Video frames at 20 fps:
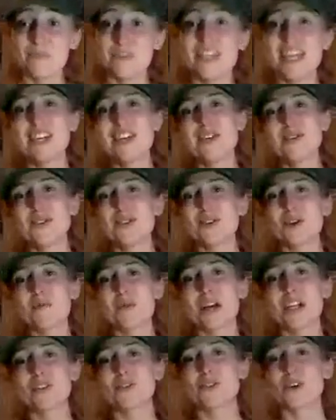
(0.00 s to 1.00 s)
Thank you so
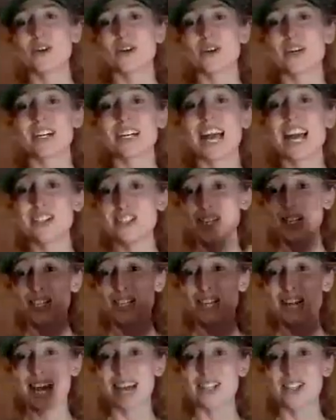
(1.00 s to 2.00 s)
much for catching
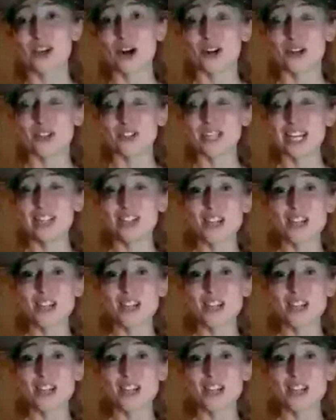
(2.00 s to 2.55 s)
today's Gardenside